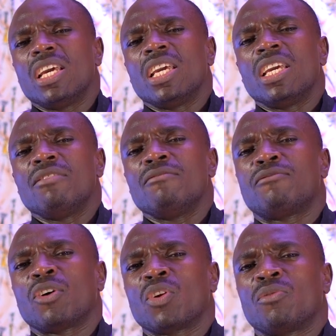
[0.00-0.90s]

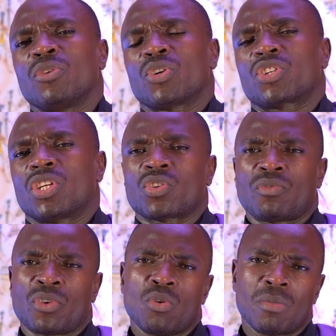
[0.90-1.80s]
involve your sense
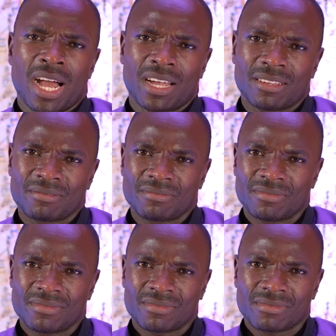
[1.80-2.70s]
of humor.
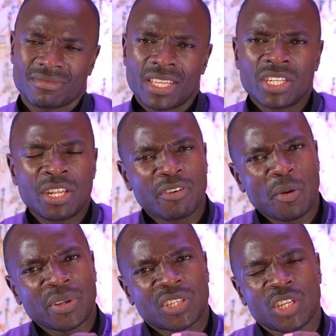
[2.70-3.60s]

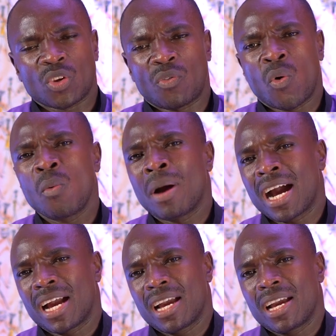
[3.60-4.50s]
Develop a sense of
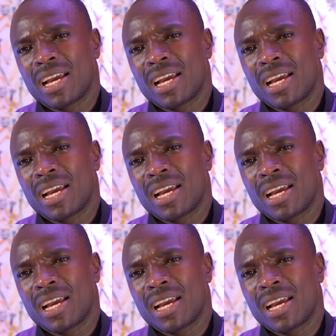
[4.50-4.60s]
humor.